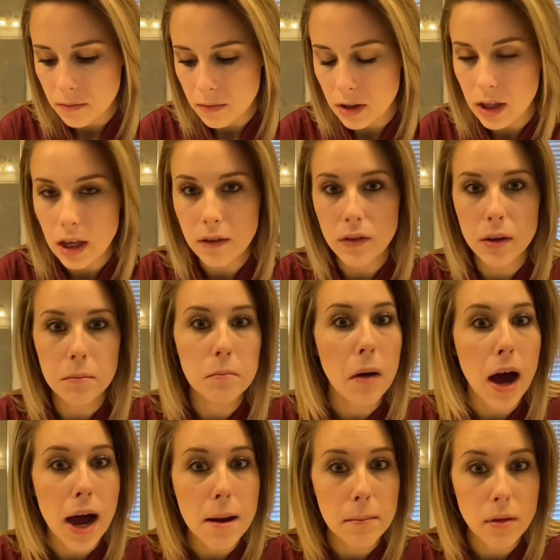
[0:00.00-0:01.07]
given
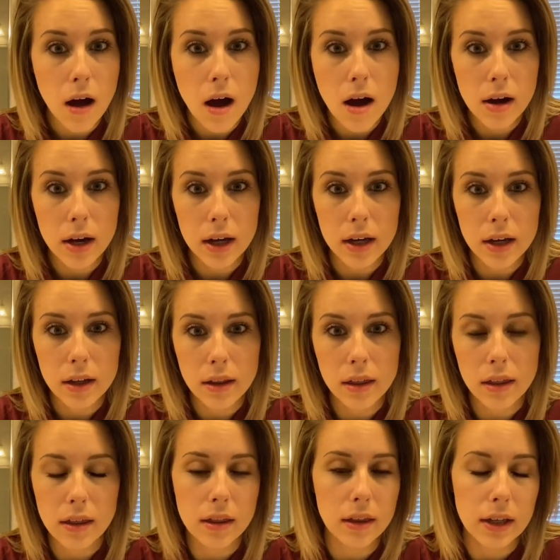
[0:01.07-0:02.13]
my vlog
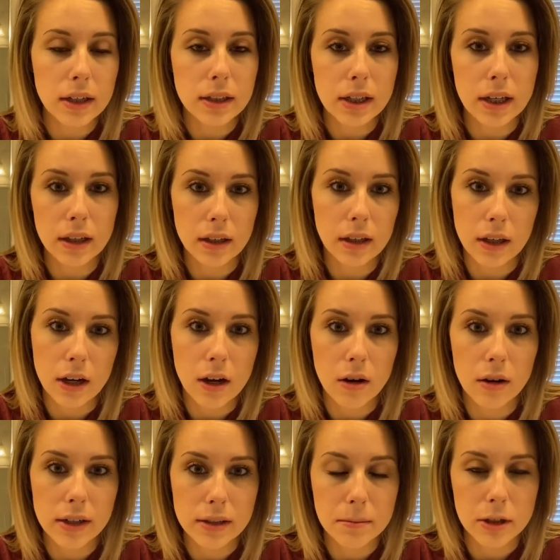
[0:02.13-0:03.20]

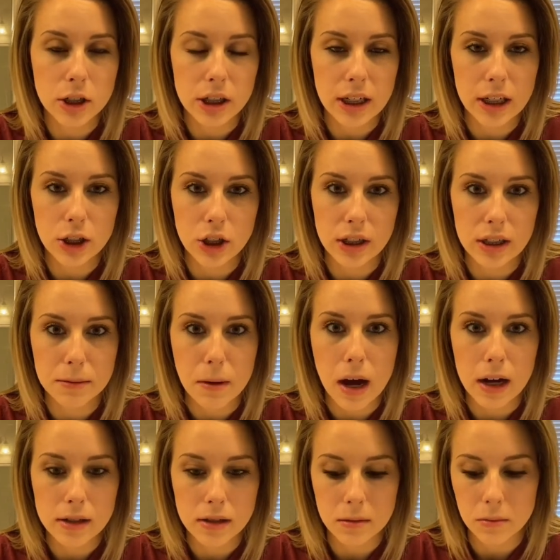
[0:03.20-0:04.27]
as much attention as
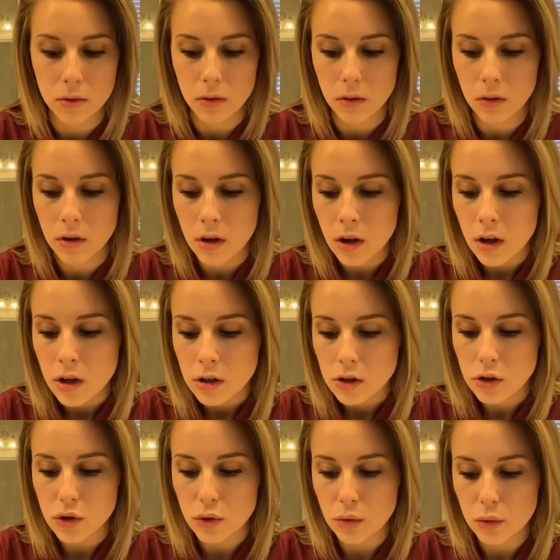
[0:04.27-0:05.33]
possible
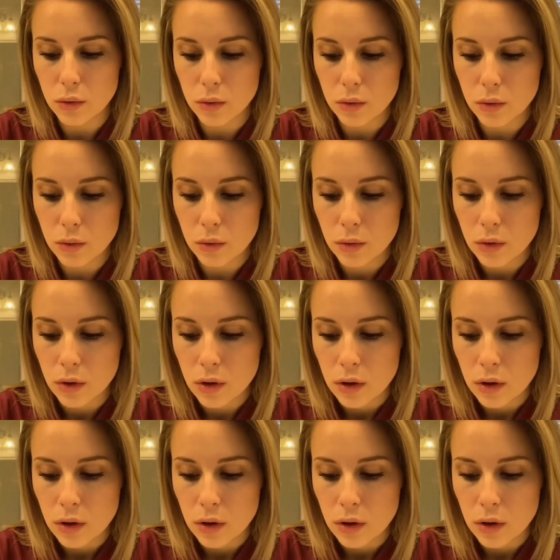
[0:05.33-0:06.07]
to